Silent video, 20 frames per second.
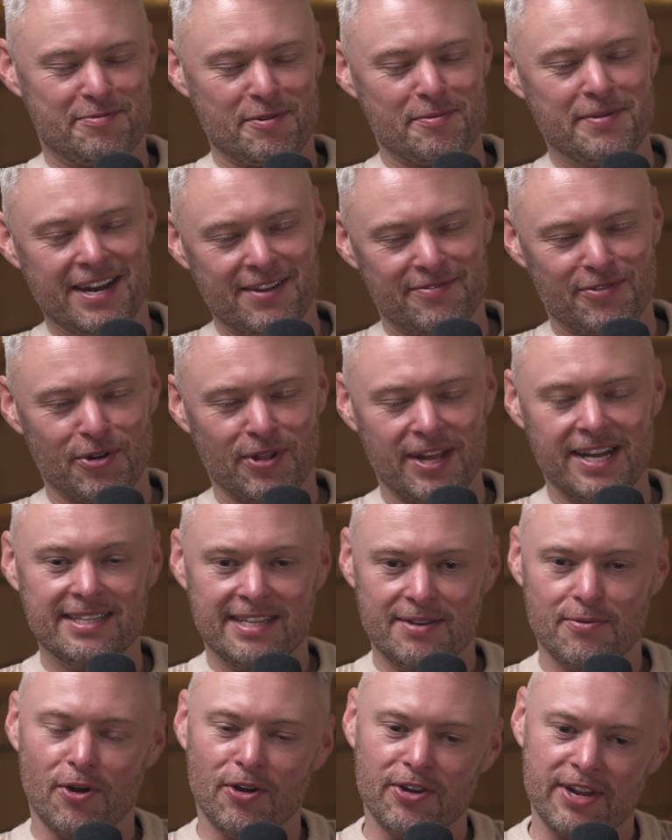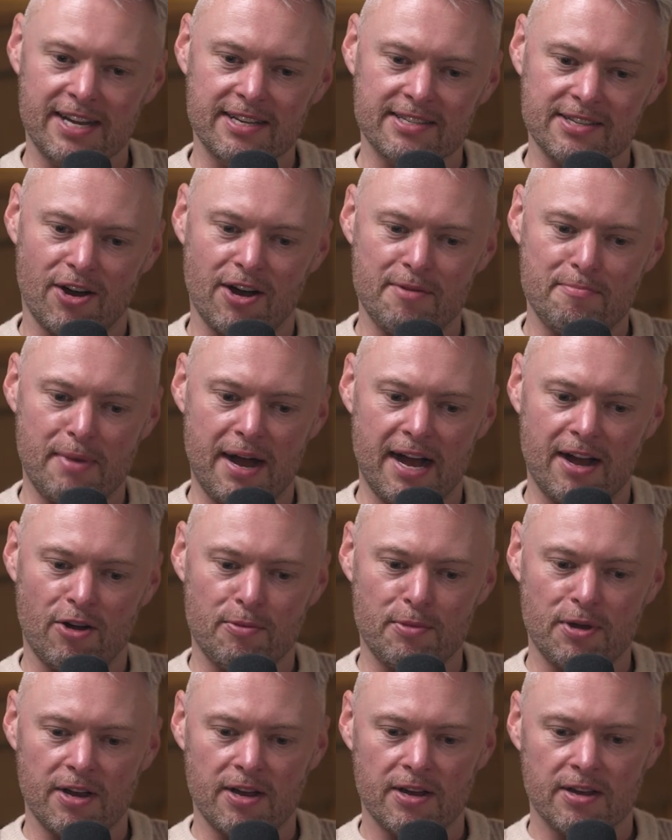and meaningful, easy one is I'm Matt.
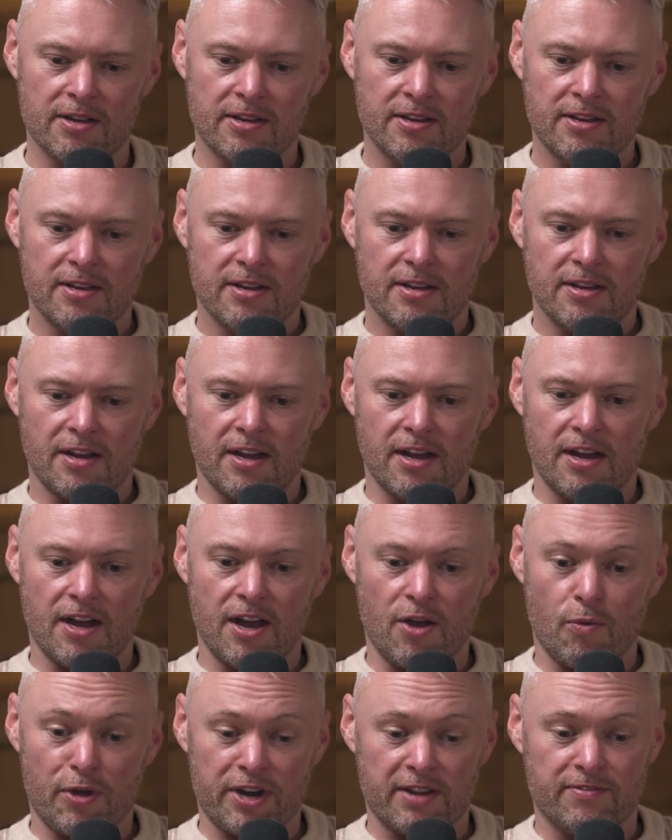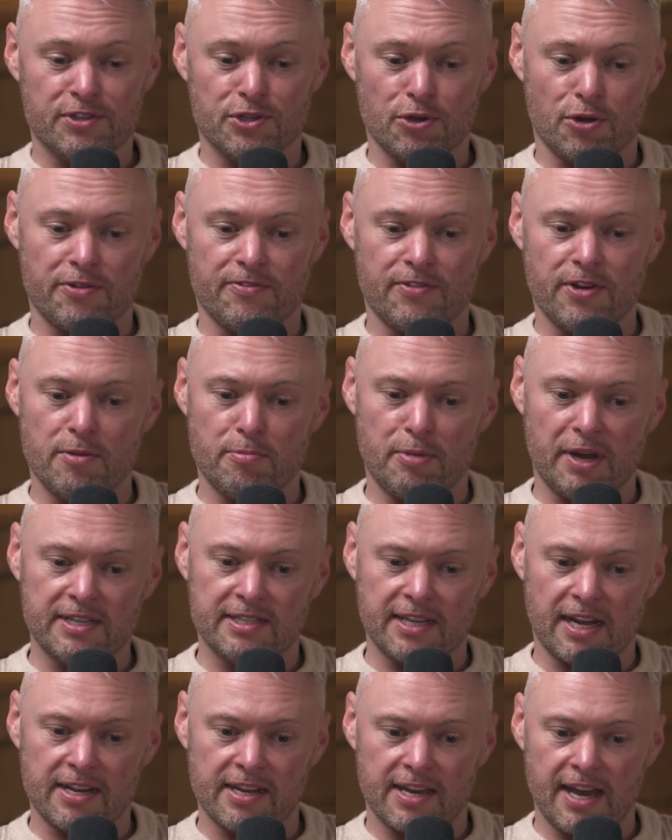I'm a wedding photographer based
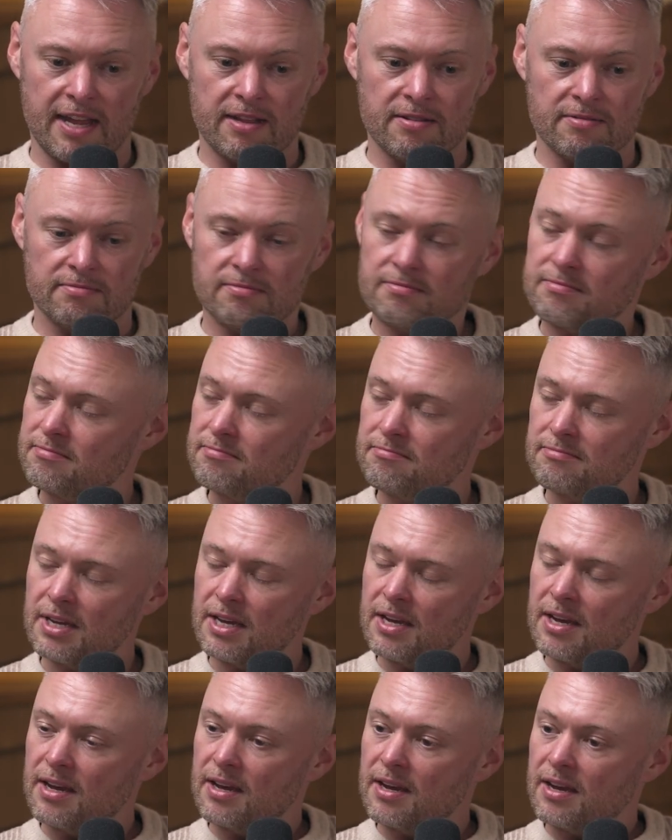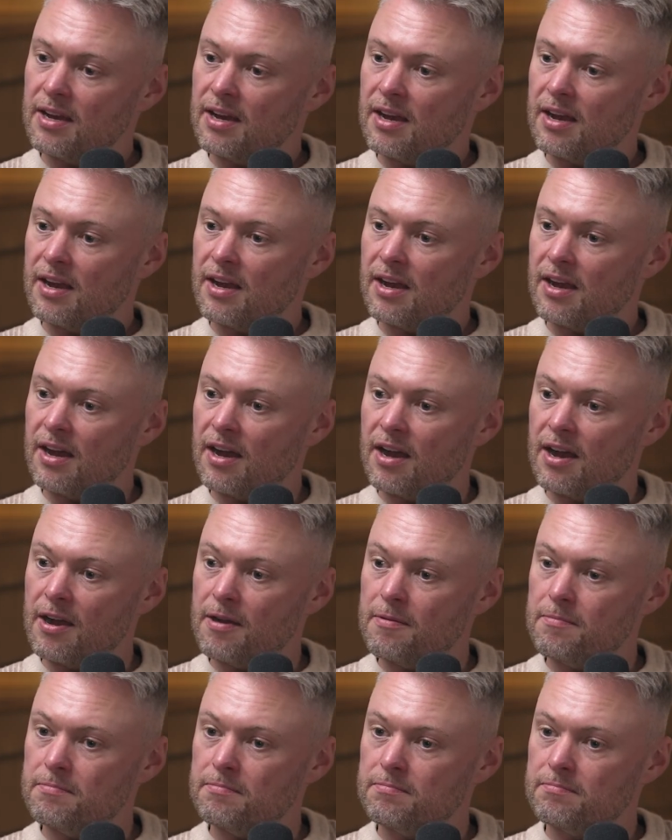down in Kent.
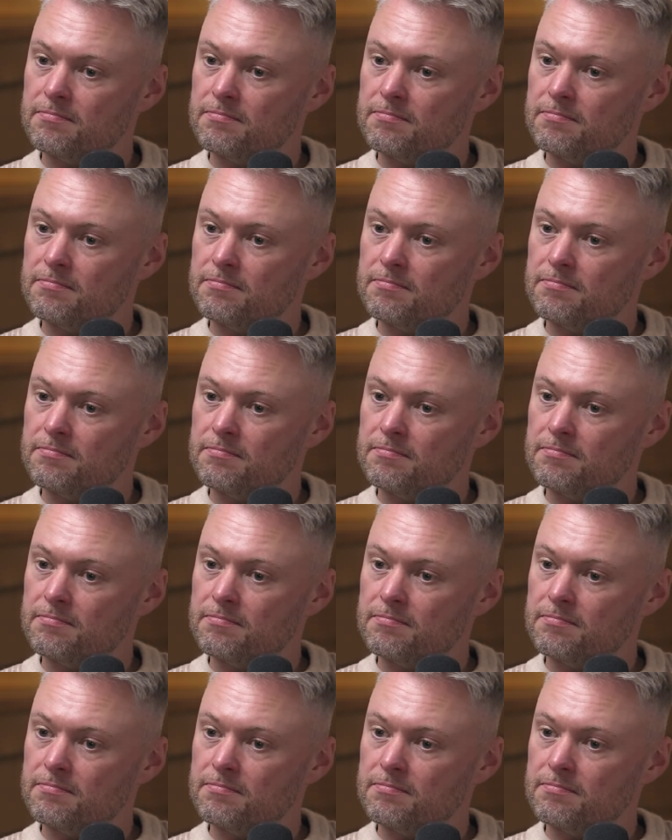Yeah.